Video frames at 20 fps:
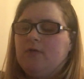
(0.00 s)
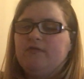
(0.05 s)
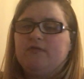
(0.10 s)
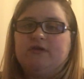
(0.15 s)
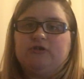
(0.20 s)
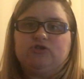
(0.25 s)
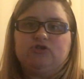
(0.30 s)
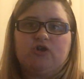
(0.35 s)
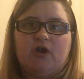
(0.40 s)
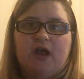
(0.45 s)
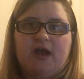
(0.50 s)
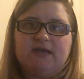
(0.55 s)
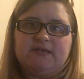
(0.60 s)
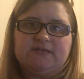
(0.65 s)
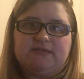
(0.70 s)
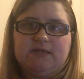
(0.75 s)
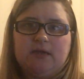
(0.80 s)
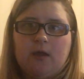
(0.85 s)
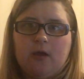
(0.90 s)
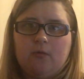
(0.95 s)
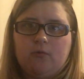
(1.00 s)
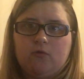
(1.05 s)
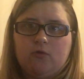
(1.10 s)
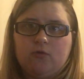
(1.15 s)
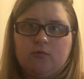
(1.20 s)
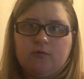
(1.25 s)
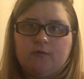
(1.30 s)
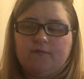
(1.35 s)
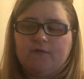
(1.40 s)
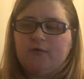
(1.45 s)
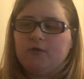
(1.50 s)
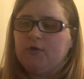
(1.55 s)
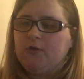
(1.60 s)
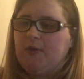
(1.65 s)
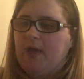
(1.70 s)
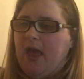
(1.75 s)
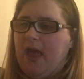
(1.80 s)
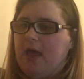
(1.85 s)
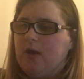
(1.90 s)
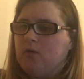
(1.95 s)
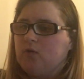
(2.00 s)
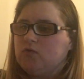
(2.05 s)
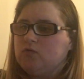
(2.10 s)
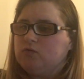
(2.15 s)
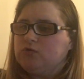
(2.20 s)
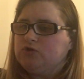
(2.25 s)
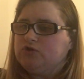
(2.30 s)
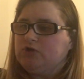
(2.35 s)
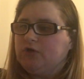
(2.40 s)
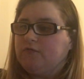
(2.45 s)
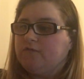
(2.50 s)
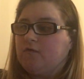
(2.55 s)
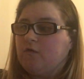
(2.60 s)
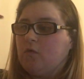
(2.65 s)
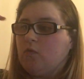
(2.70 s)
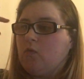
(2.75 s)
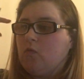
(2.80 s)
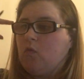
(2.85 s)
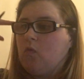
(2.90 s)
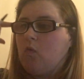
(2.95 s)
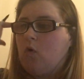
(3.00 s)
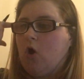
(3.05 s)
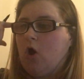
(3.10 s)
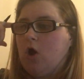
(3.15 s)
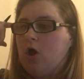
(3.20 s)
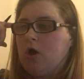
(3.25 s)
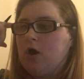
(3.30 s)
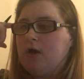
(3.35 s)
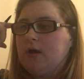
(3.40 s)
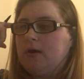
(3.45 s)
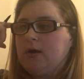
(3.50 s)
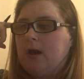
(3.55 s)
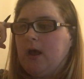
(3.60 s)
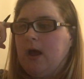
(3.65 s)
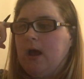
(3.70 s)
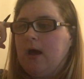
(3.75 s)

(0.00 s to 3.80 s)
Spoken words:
the tracks that I will review, and also the Word